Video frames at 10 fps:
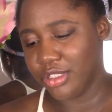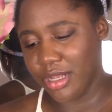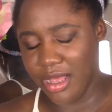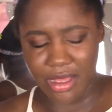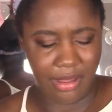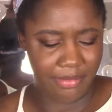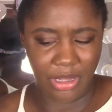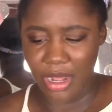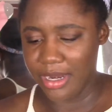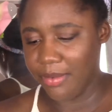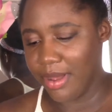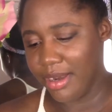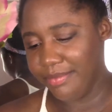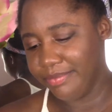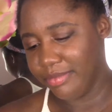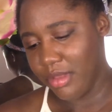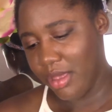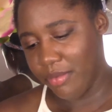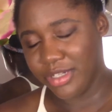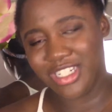Milani one,
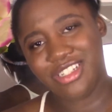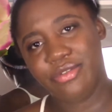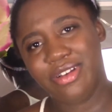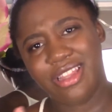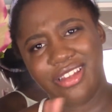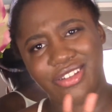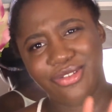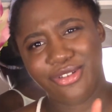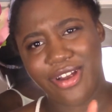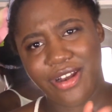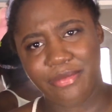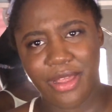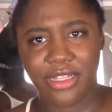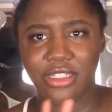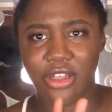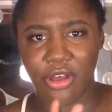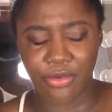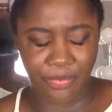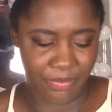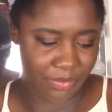which doesn't really look too great on me,
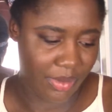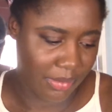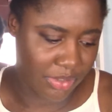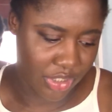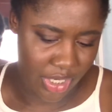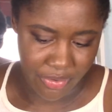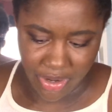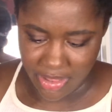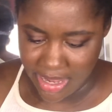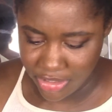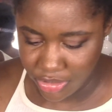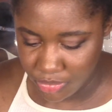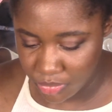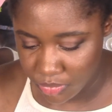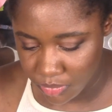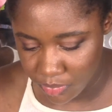so I'm just going to get rid of that too.